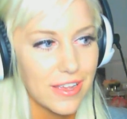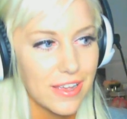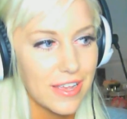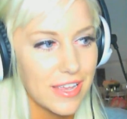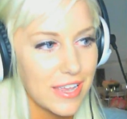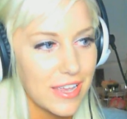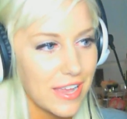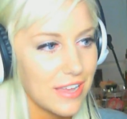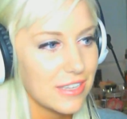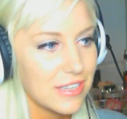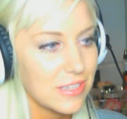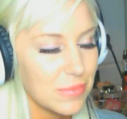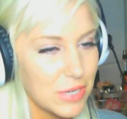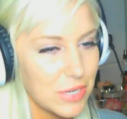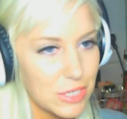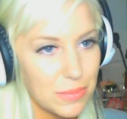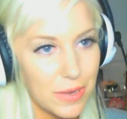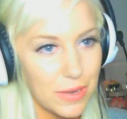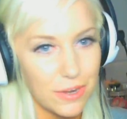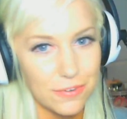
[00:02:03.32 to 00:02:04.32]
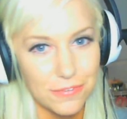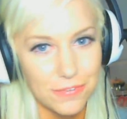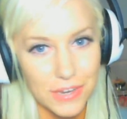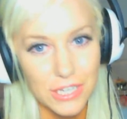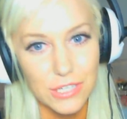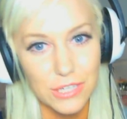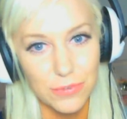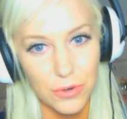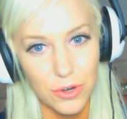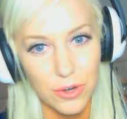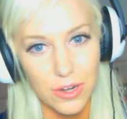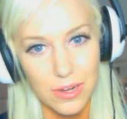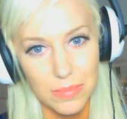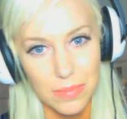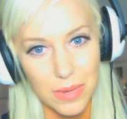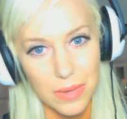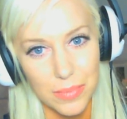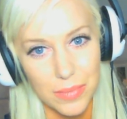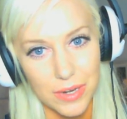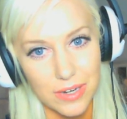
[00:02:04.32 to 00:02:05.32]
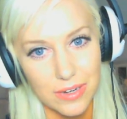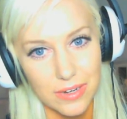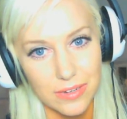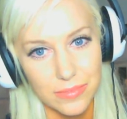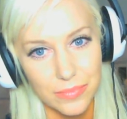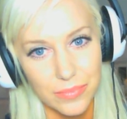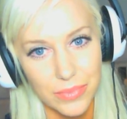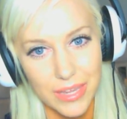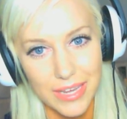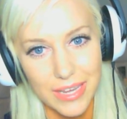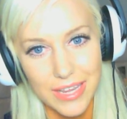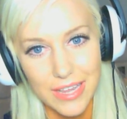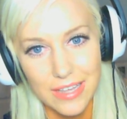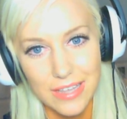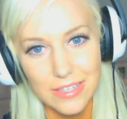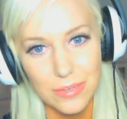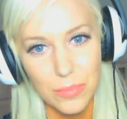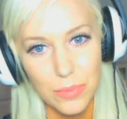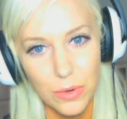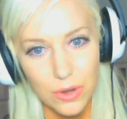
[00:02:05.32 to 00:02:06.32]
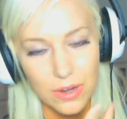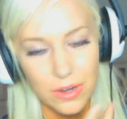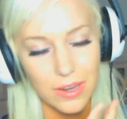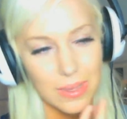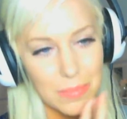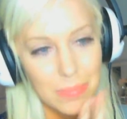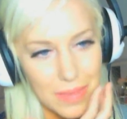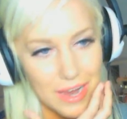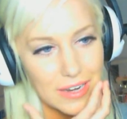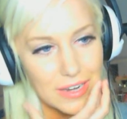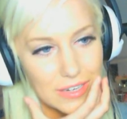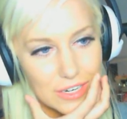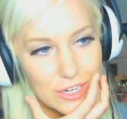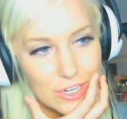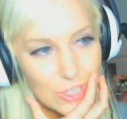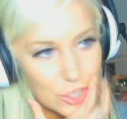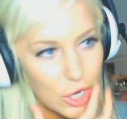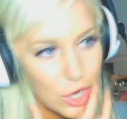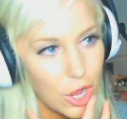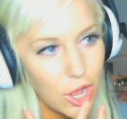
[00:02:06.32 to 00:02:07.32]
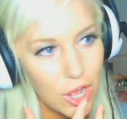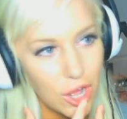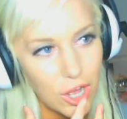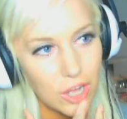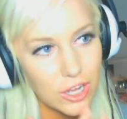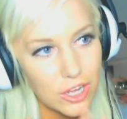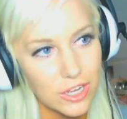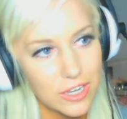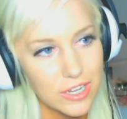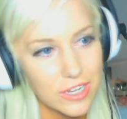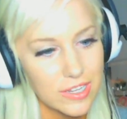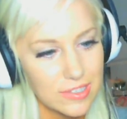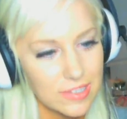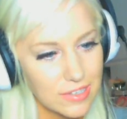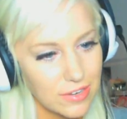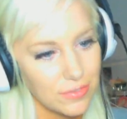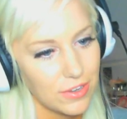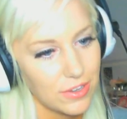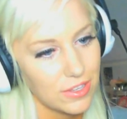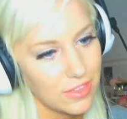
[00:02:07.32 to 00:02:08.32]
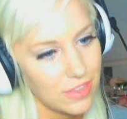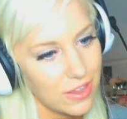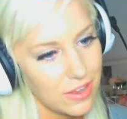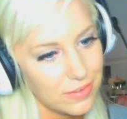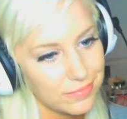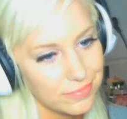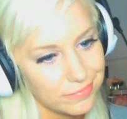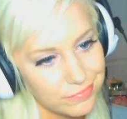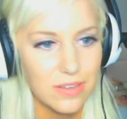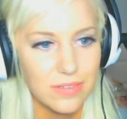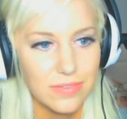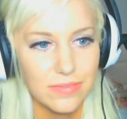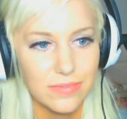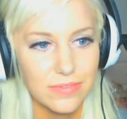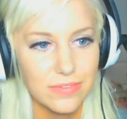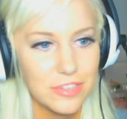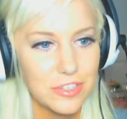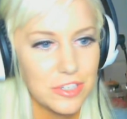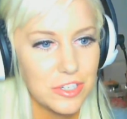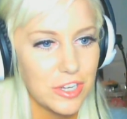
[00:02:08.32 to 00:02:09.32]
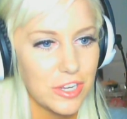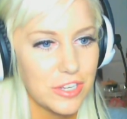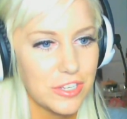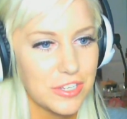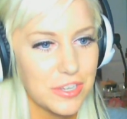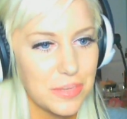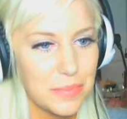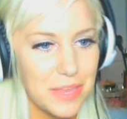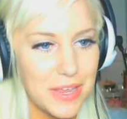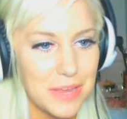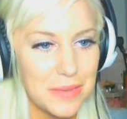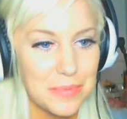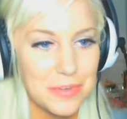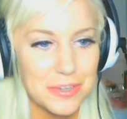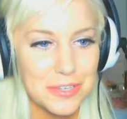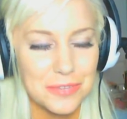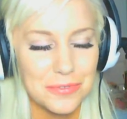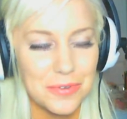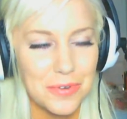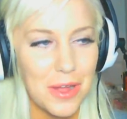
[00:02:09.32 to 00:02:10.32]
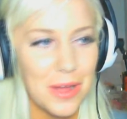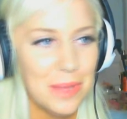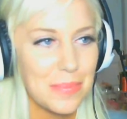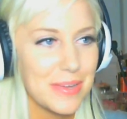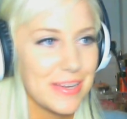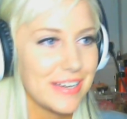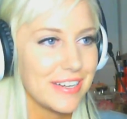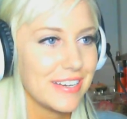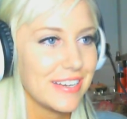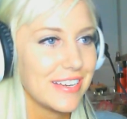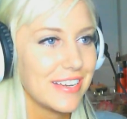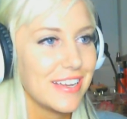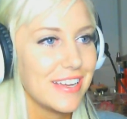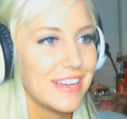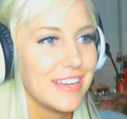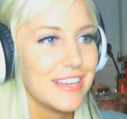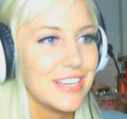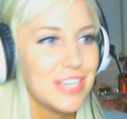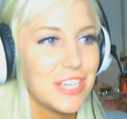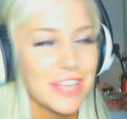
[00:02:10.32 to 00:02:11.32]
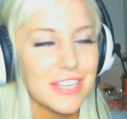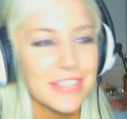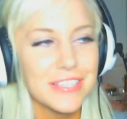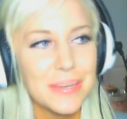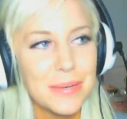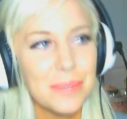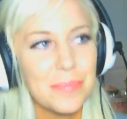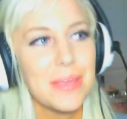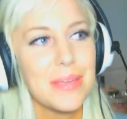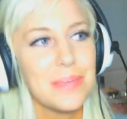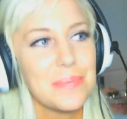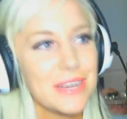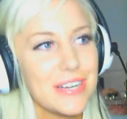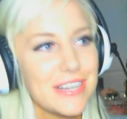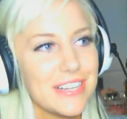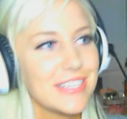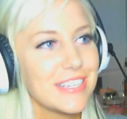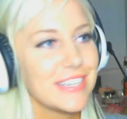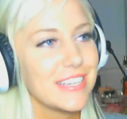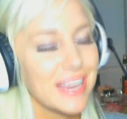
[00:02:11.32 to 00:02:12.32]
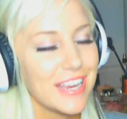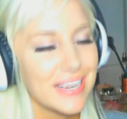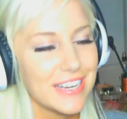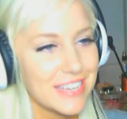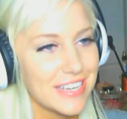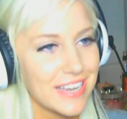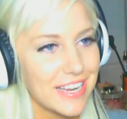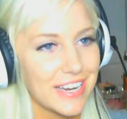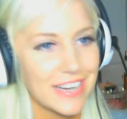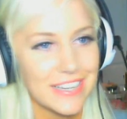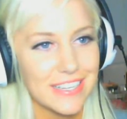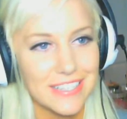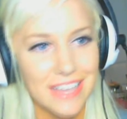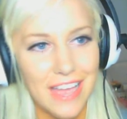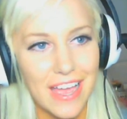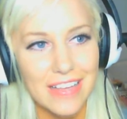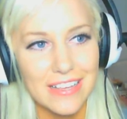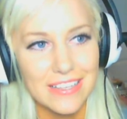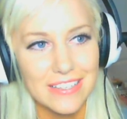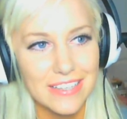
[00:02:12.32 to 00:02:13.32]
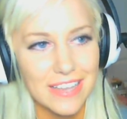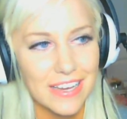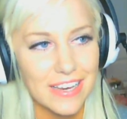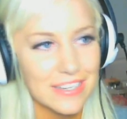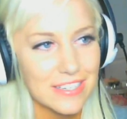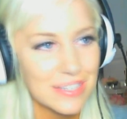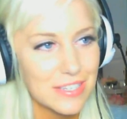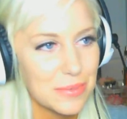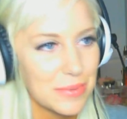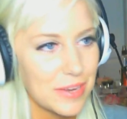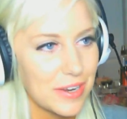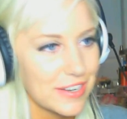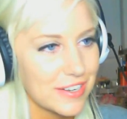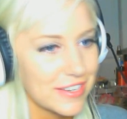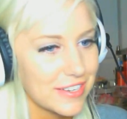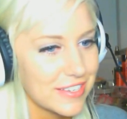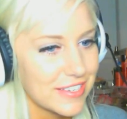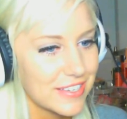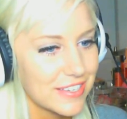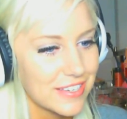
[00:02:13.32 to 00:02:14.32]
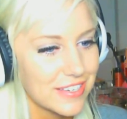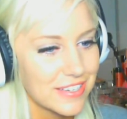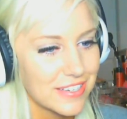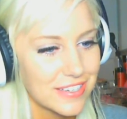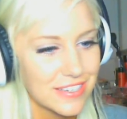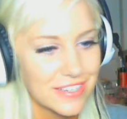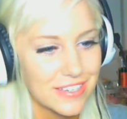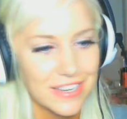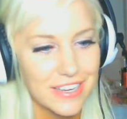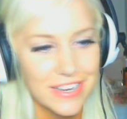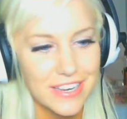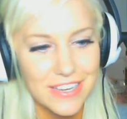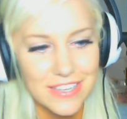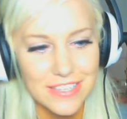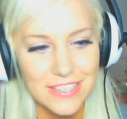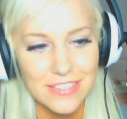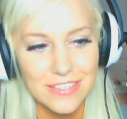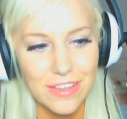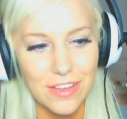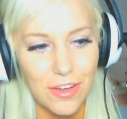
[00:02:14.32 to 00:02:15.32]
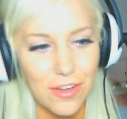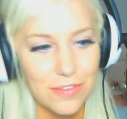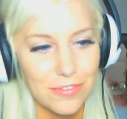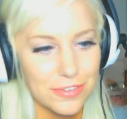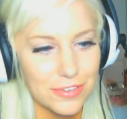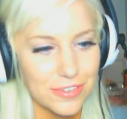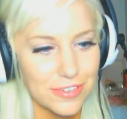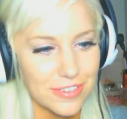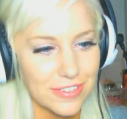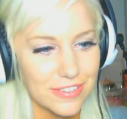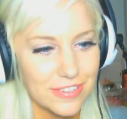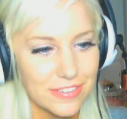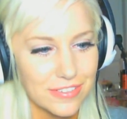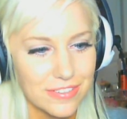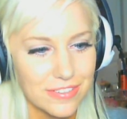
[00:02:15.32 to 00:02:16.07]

he has a much better face for it, in my opinion. Like, he has a more, like, manly jaw and stuff like that. Justin Bieber is Robin. Justin Bieber needs to take a dick in his ass, like, to be honest. He's awful.